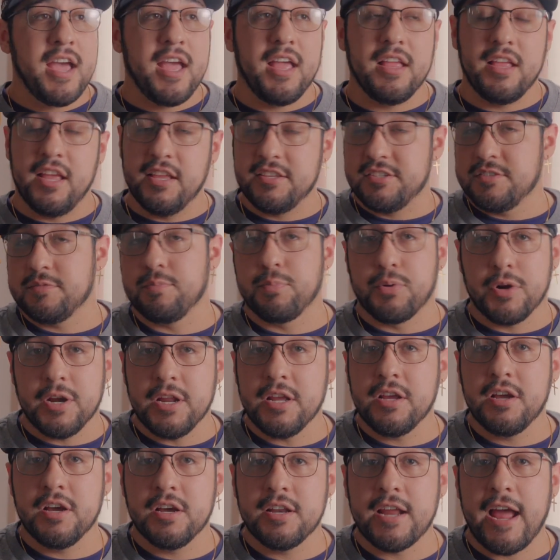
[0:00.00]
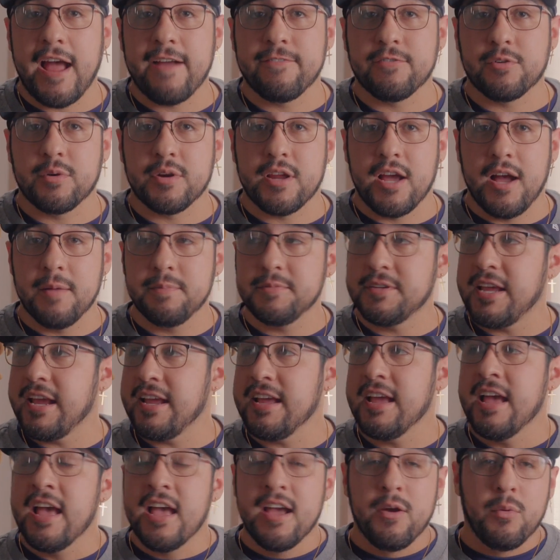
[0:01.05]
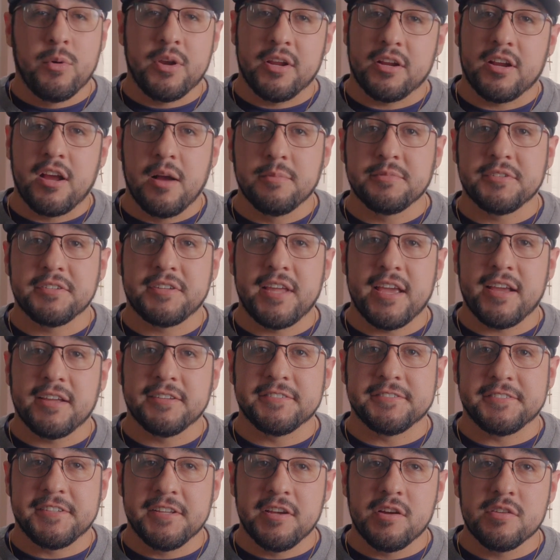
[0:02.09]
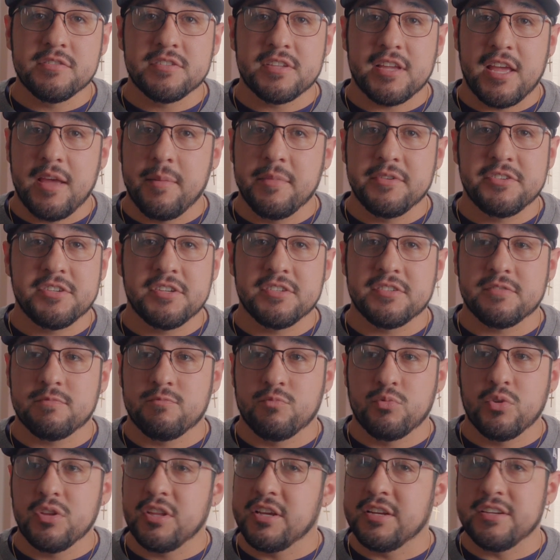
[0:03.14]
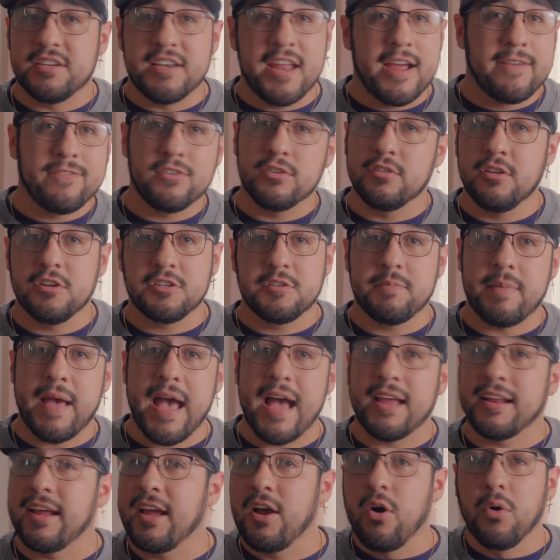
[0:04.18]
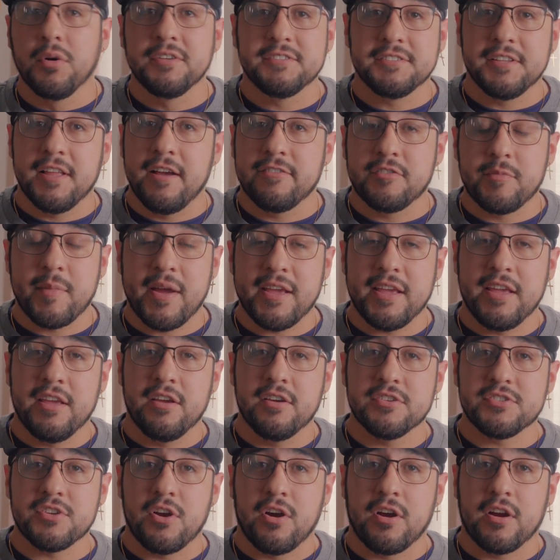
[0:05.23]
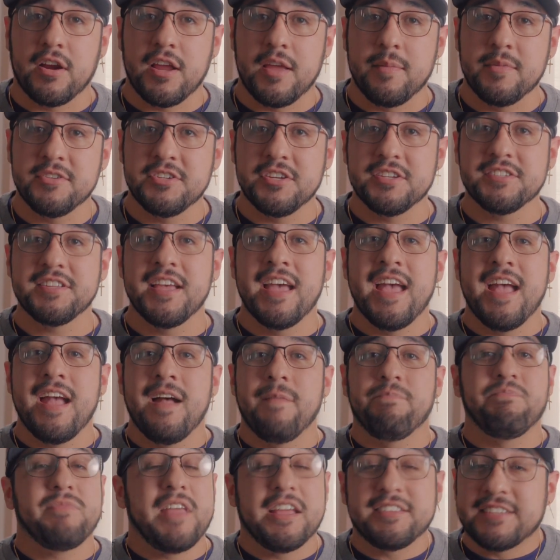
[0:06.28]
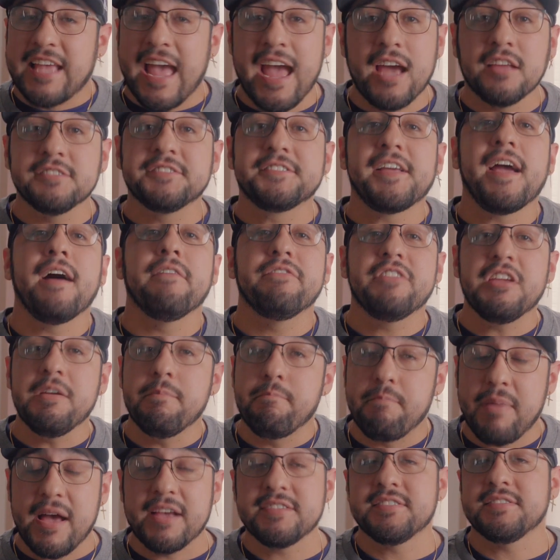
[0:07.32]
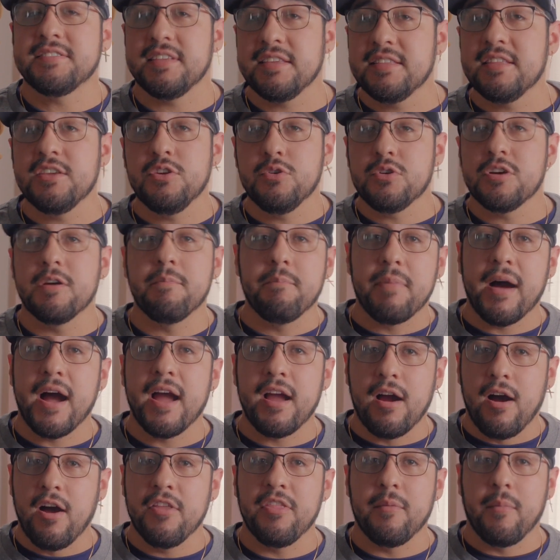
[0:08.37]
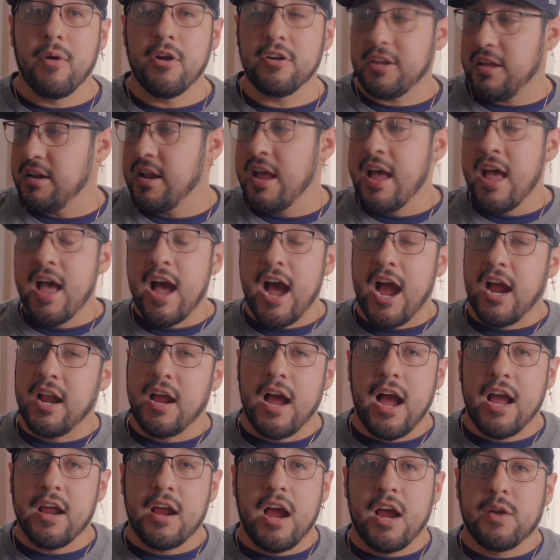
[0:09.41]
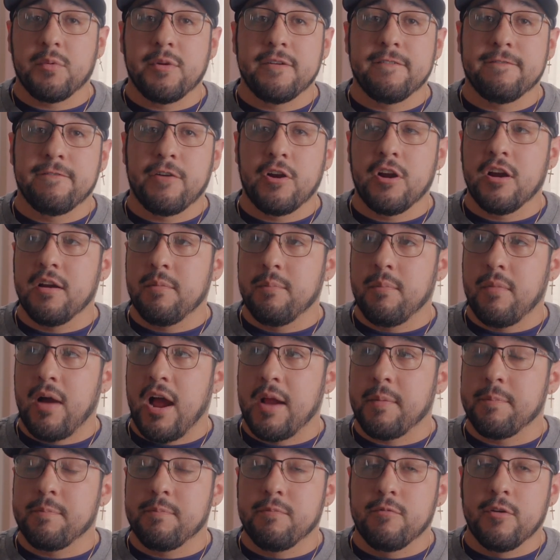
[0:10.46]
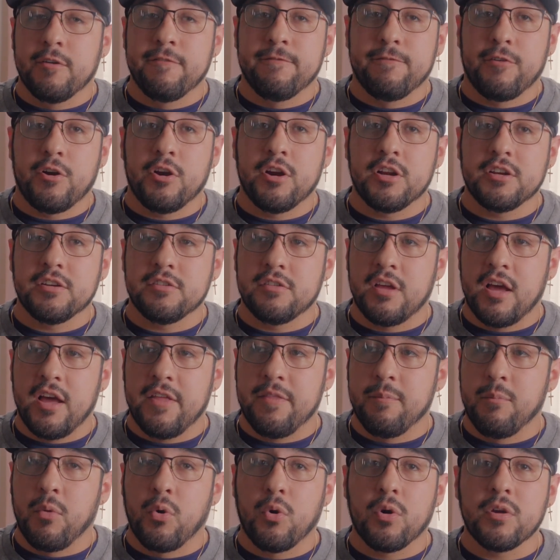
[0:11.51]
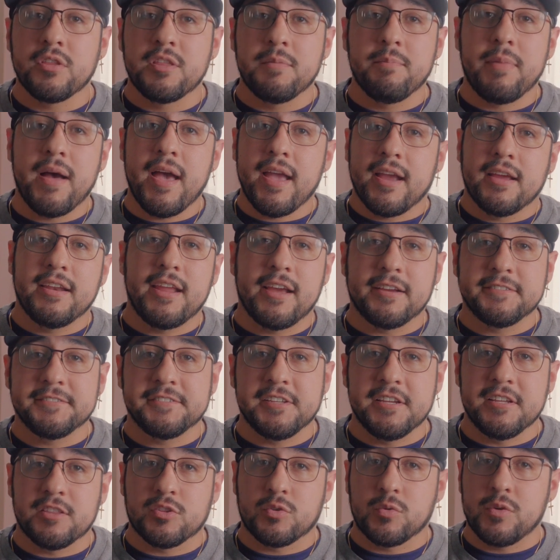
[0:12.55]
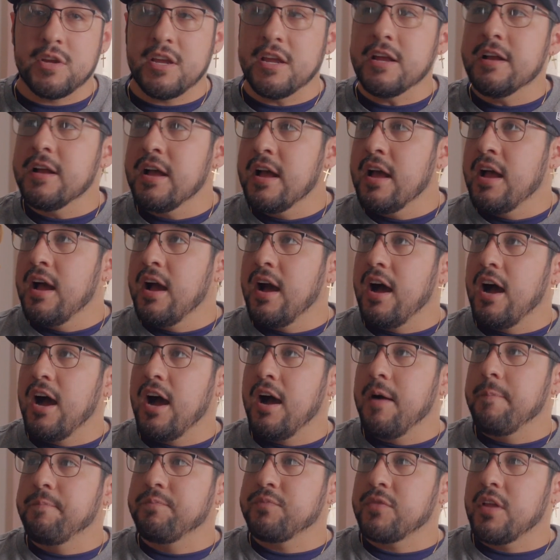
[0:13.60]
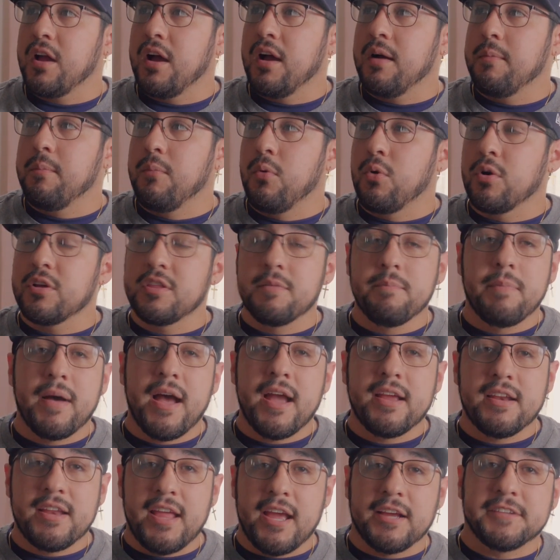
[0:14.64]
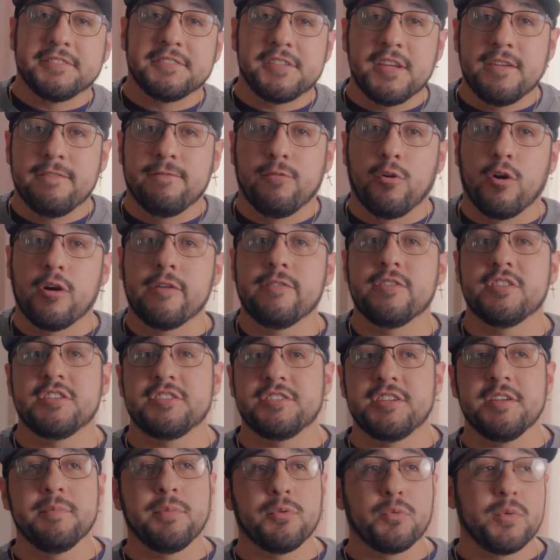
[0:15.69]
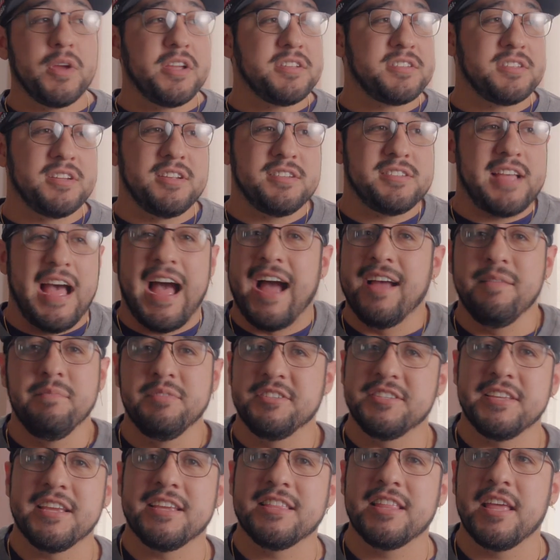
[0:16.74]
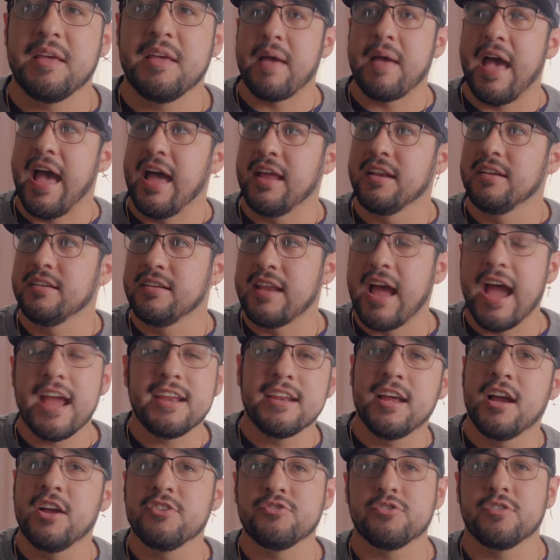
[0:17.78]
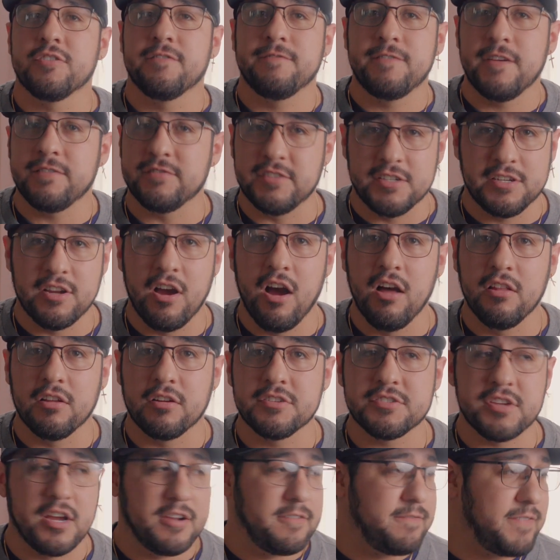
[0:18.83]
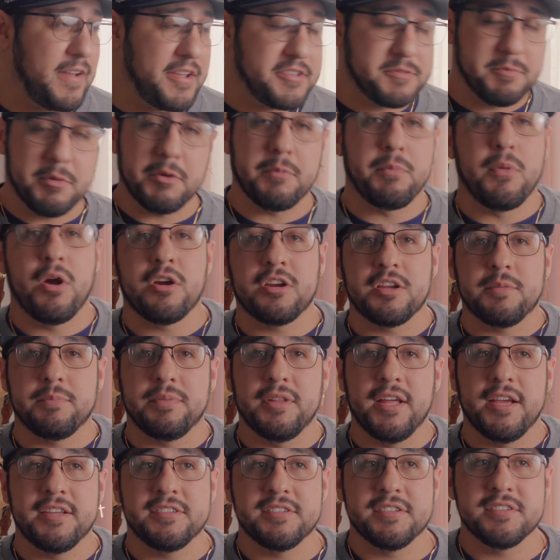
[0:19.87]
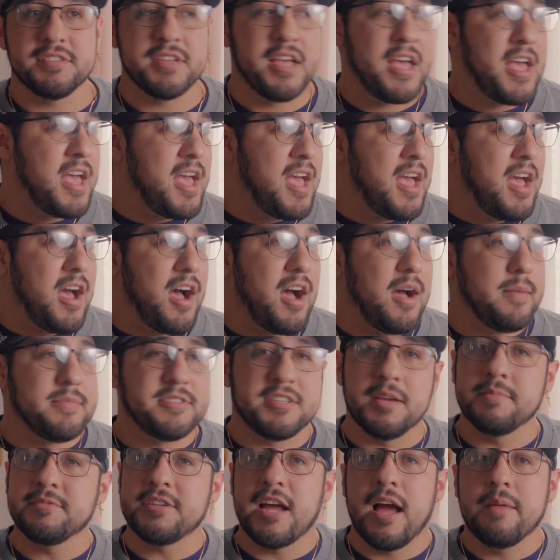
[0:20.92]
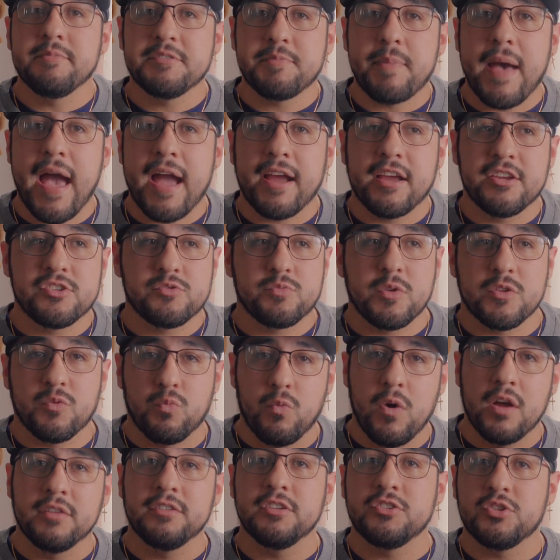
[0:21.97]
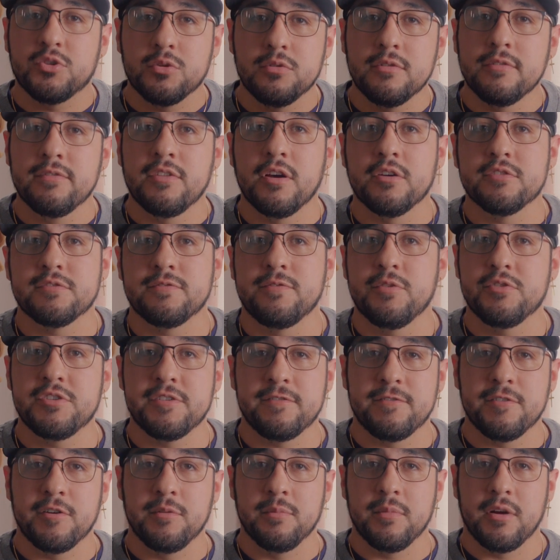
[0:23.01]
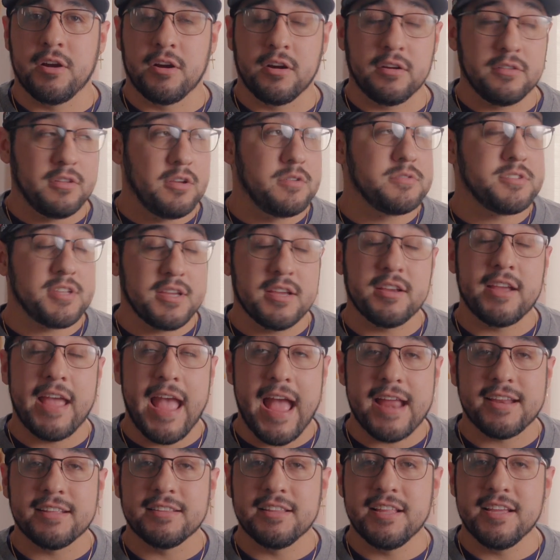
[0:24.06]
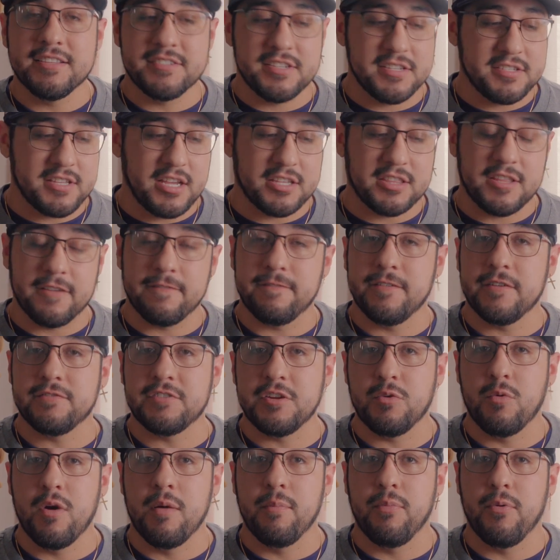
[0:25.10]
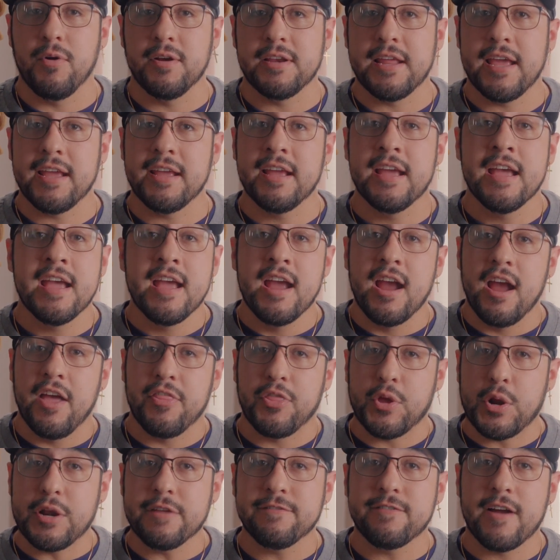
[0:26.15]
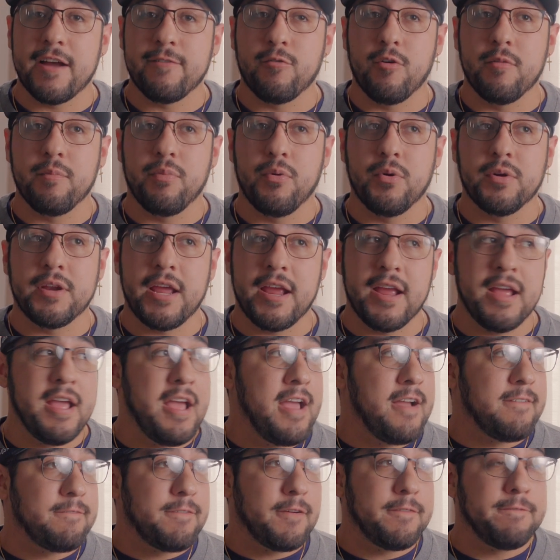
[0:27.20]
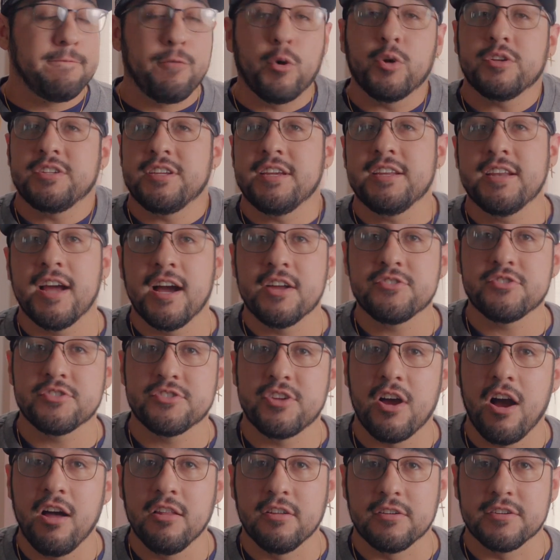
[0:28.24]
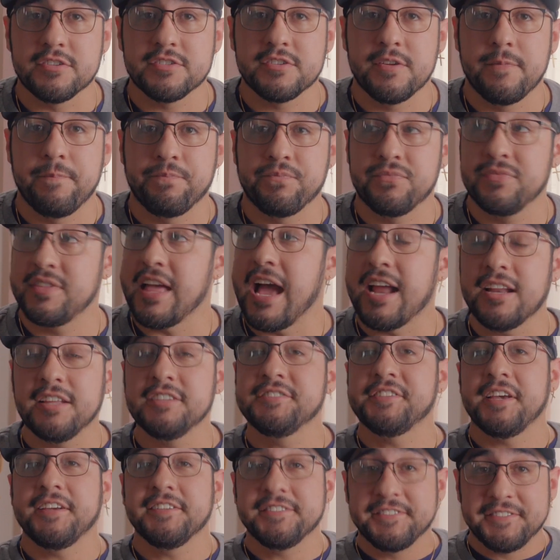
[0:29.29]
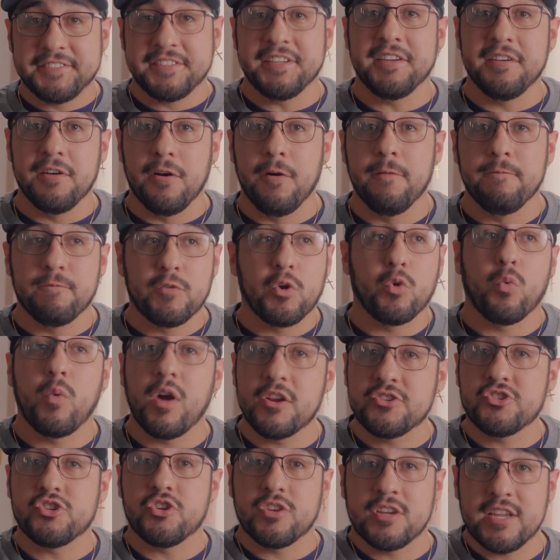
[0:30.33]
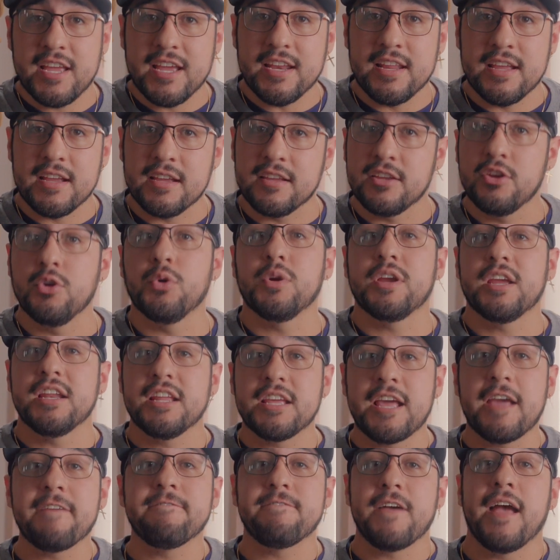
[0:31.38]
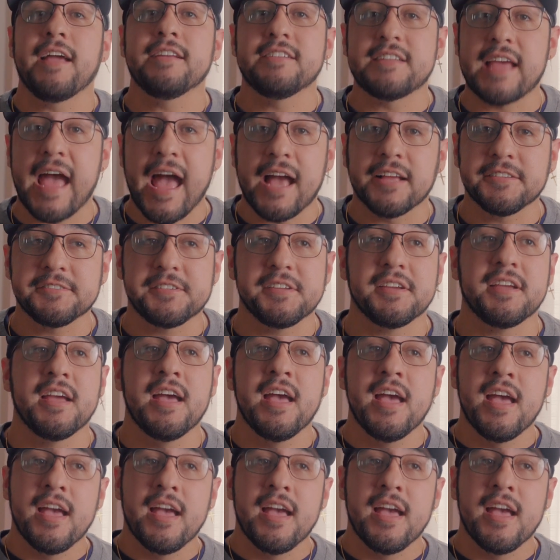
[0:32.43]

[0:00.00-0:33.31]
it's pretty good after an update. When it comes to taking stills, the images really never looked bad. I always loved my EOS R images it's hands down the best thing that you can buy on the market. I, I, I refer I refer uh, more than buying an XT3, um, uh, more than buying an XT4 for the simple reason is I'm seeing at $950 on Facebook marketplaces, um, sometimes packaged with one to two of those Fujifilm or those Canon lenses like the 51.8 and 35 1.8 for $1,400 that is a steal for what you're getting. You're getting a fantastic